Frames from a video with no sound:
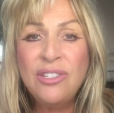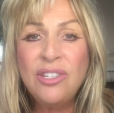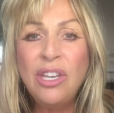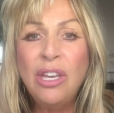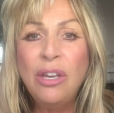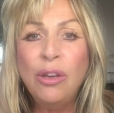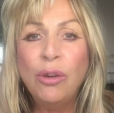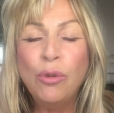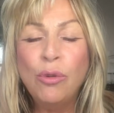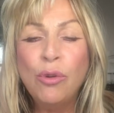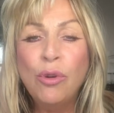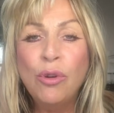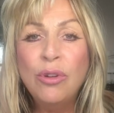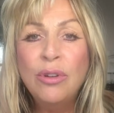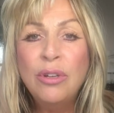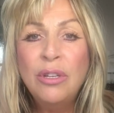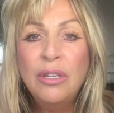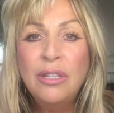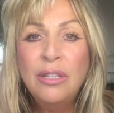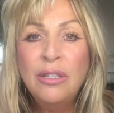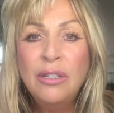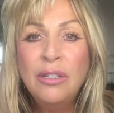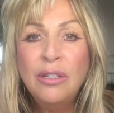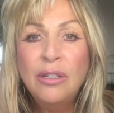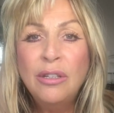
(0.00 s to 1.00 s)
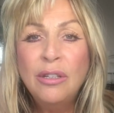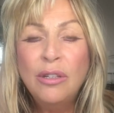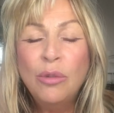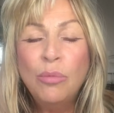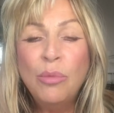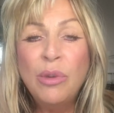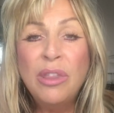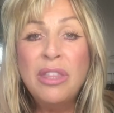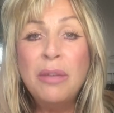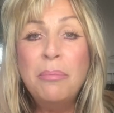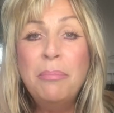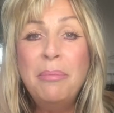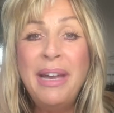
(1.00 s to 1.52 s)
you
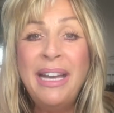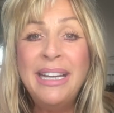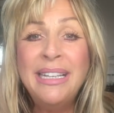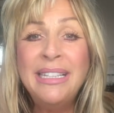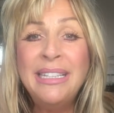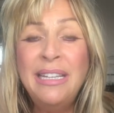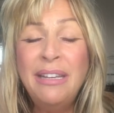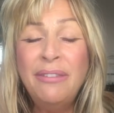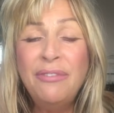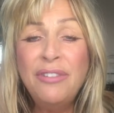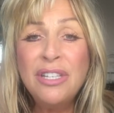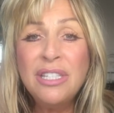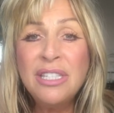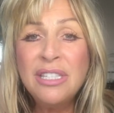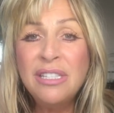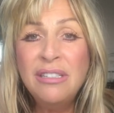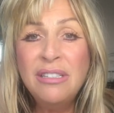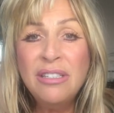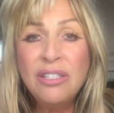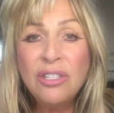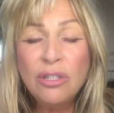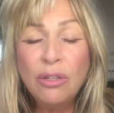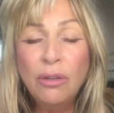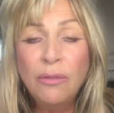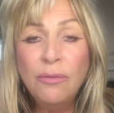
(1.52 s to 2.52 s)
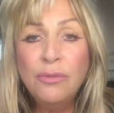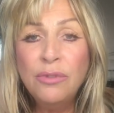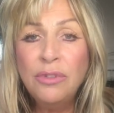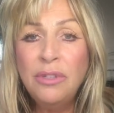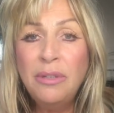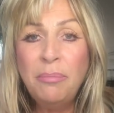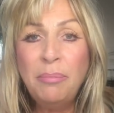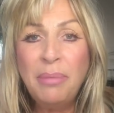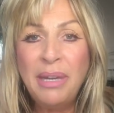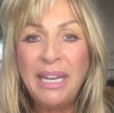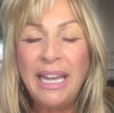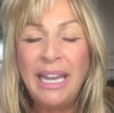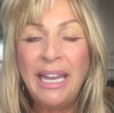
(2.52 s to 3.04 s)
with the magnificent sovereign
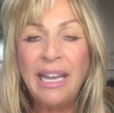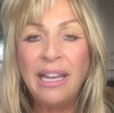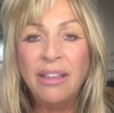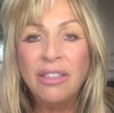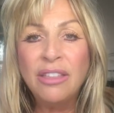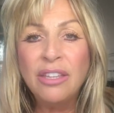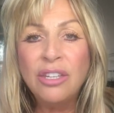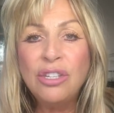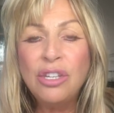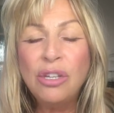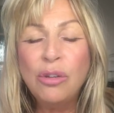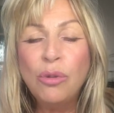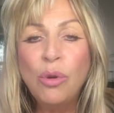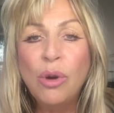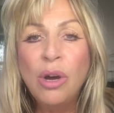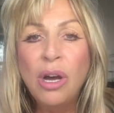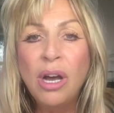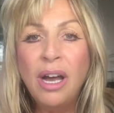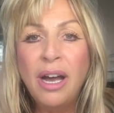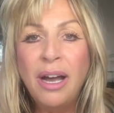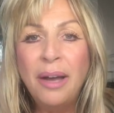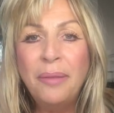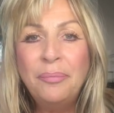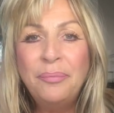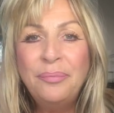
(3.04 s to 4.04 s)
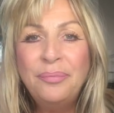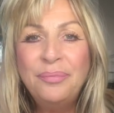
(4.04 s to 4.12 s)
being that you are.